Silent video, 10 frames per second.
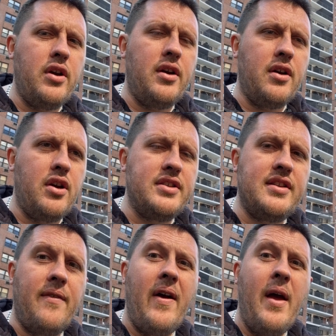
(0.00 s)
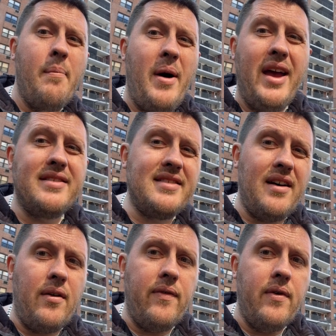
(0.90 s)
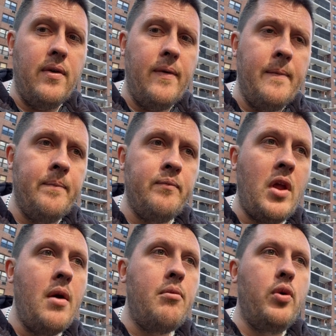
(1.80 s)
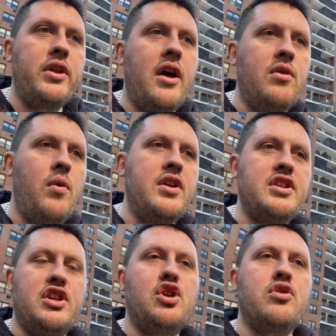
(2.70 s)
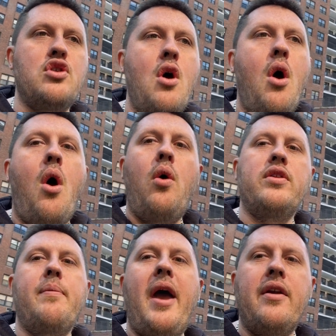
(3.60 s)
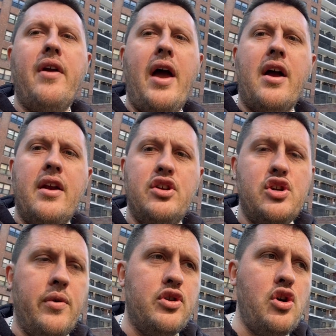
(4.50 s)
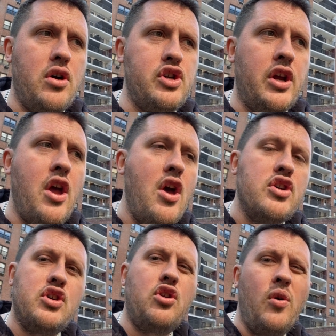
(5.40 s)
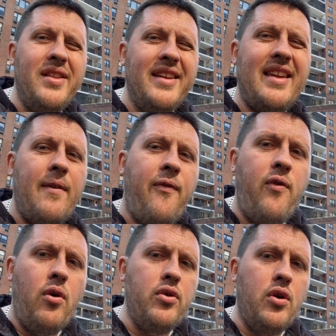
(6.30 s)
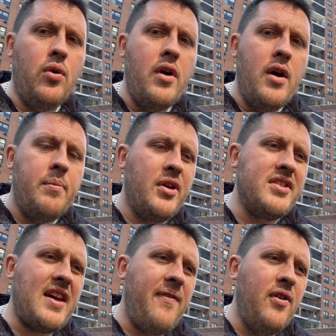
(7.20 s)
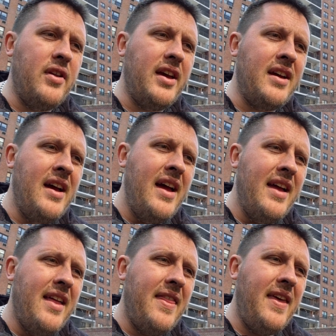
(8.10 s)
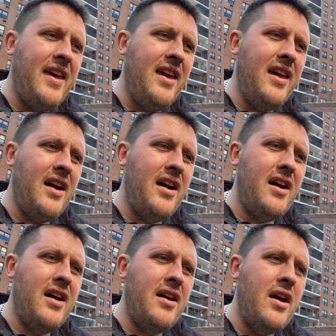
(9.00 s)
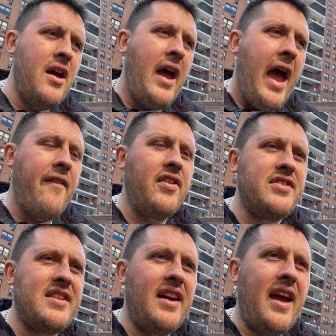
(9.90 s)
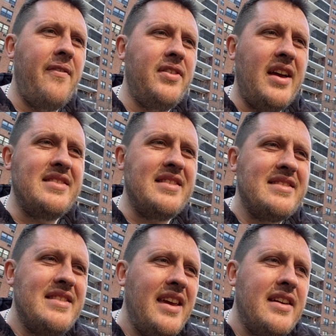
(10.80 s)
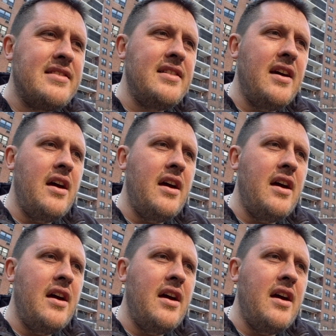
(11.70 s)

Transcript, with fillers: good, good stuff by itself. But with the other ones, it shows, oh, the battery icon is showing charging. So don't let that fool you because I feel like they uh, advertise the CIGS